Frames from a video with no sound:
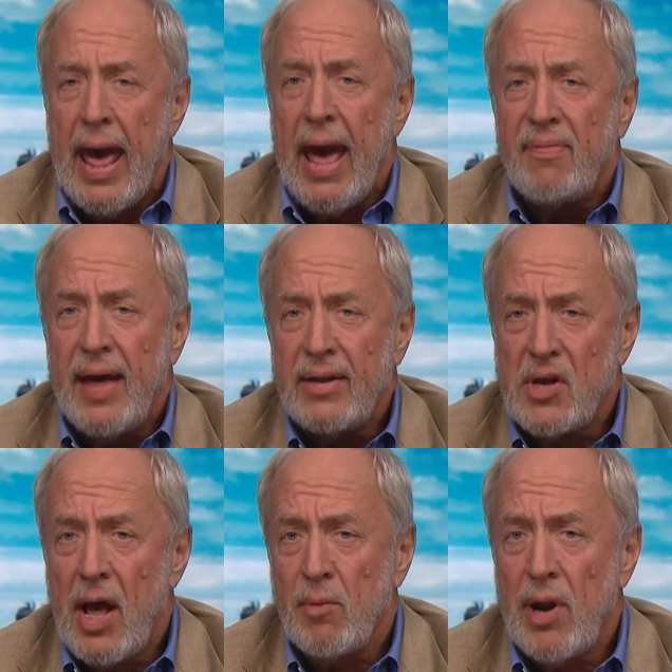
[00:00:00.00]
At that
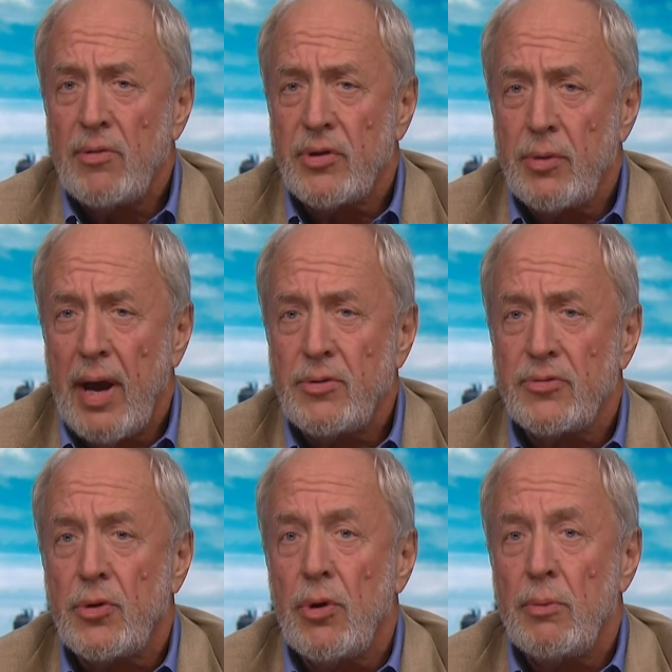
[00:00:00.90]
time, when I was in graduate
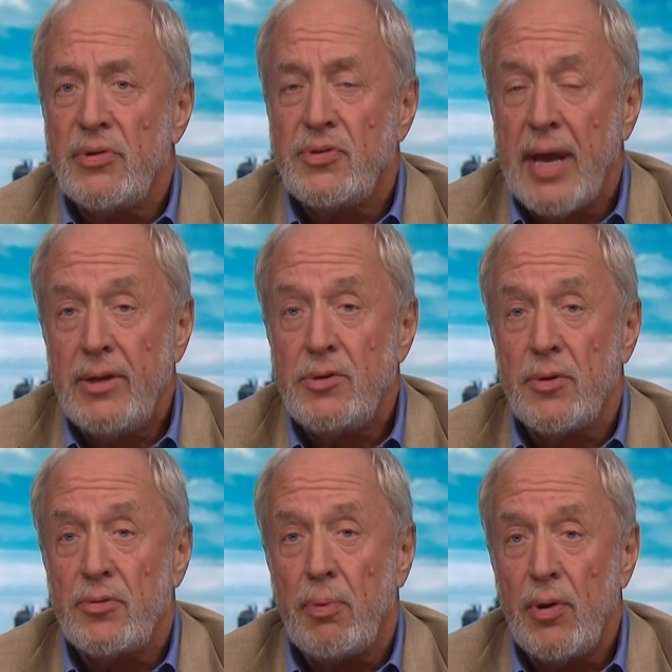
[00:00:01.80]
school, it was
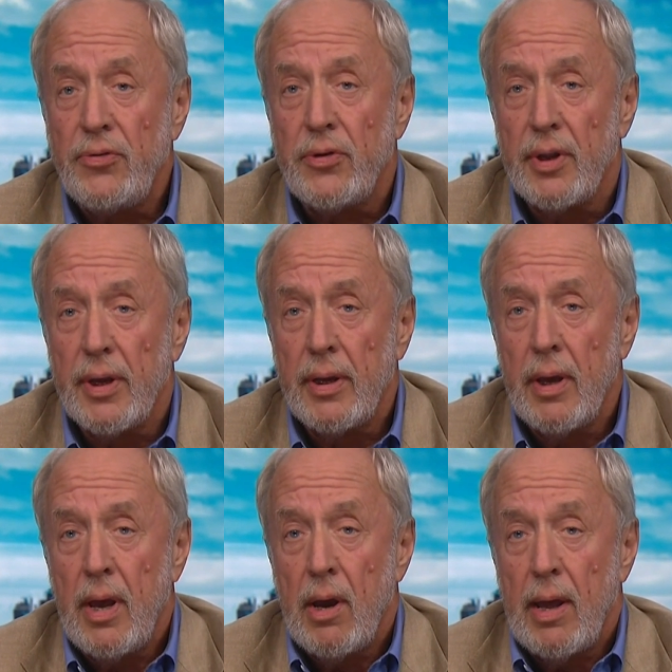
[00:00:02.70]
dangerous personally
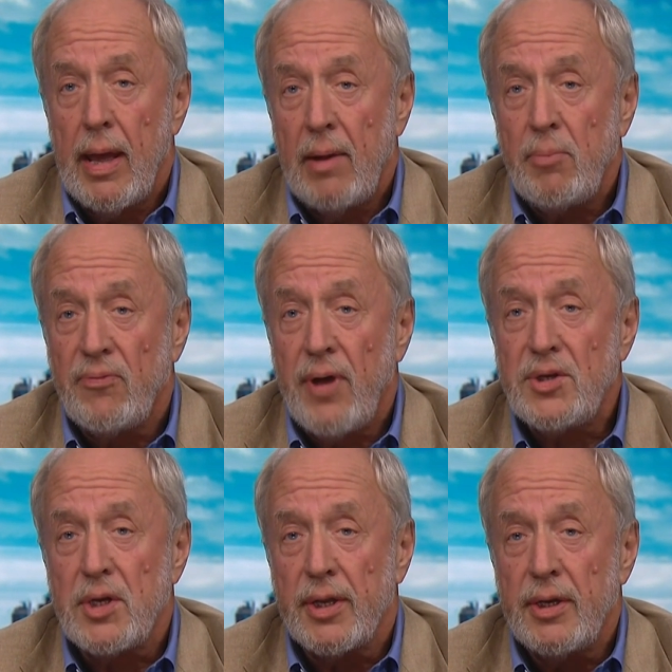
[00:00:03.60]
and
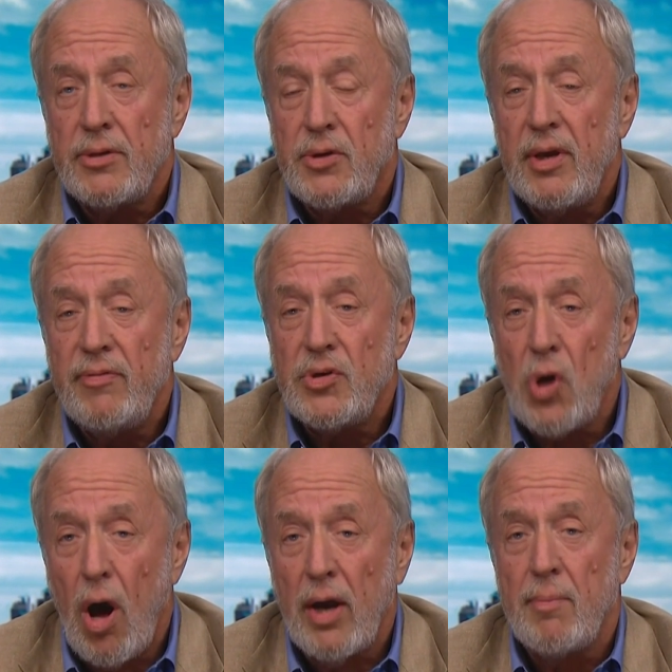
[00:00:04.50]
professionally to even
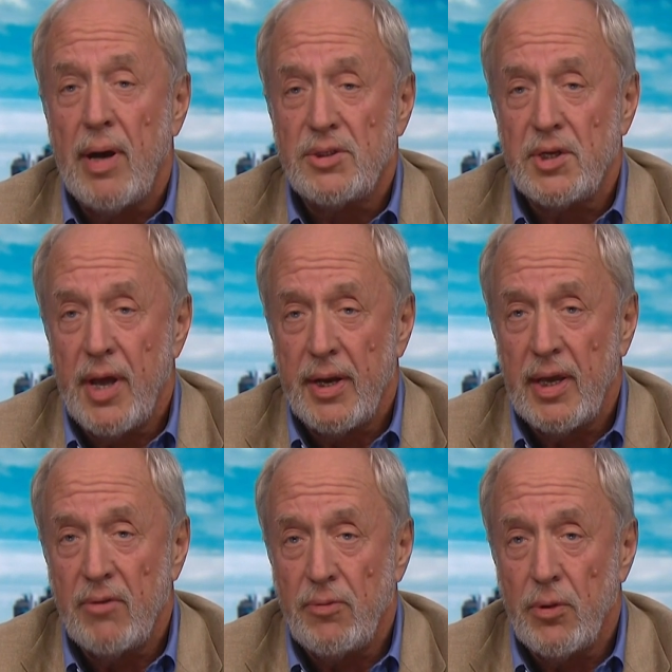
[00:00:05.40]
talk about genetic
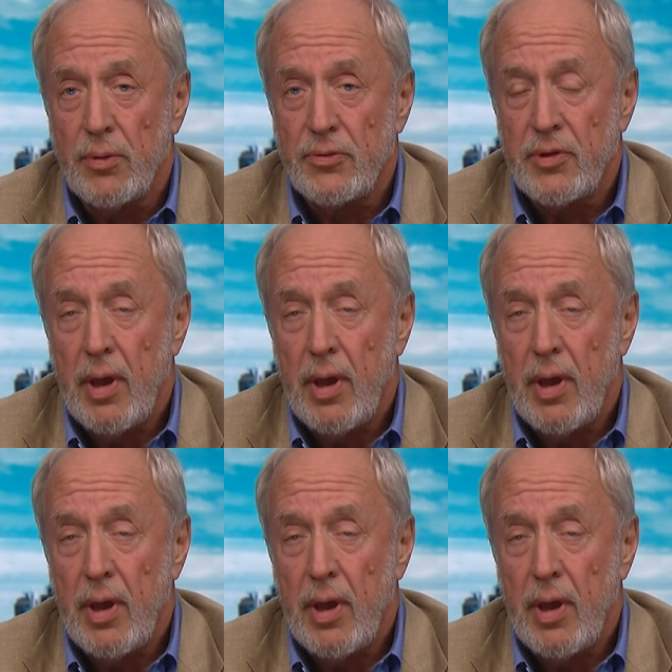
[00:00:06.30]
influence.